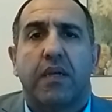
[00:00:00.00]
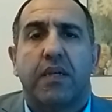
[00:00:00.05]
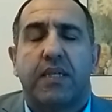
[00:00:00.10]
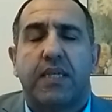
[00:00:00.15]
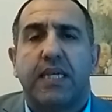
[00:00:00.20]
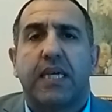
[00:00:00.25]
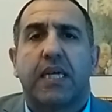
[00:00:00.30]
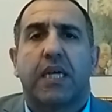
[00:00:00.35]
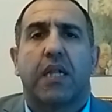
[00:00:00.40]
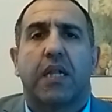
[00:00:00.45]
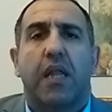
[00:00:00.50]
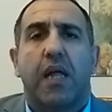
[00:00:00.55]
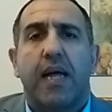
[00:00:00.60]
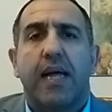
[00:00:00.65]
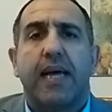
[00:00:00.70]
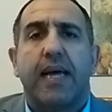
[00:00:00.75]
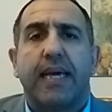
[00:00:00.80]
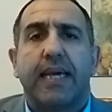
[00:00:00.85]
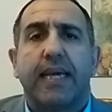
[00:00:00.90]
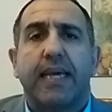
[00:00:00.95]

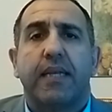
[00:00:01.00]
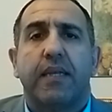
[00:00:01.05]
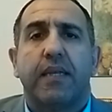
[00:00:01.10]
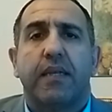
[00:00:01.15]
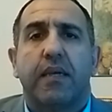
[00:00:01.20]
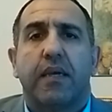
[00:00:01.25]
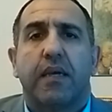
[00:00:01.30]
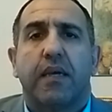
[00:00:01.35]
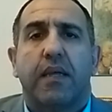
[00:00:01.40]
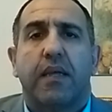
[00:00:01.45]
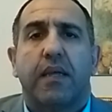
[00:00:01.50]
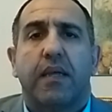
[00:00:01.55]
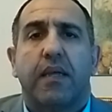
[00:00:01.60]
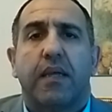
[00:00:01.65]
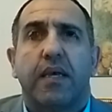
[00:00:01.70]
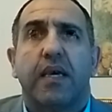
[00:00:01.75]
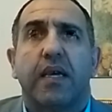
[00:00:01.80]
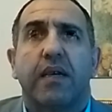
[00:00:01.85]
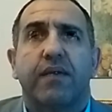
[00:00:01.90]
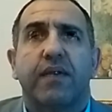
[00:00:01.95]
declined
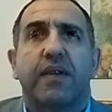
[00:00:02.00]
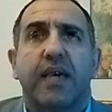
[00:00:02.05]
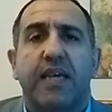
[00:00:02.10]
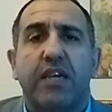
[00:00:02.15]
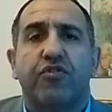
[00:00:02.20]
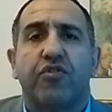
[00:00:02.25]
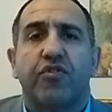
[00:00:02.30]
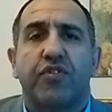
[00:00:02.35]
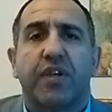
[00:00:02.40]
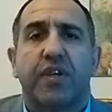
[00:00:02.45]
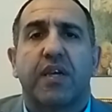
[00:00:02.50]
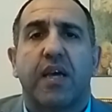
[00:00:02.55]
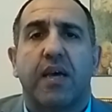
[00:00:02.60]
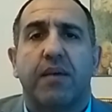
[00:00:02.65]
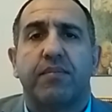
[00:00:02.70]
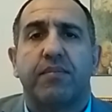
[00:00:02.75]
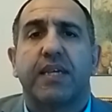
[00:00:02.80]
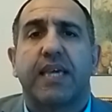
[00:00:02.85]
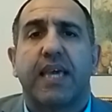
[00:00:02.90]
the invitation to come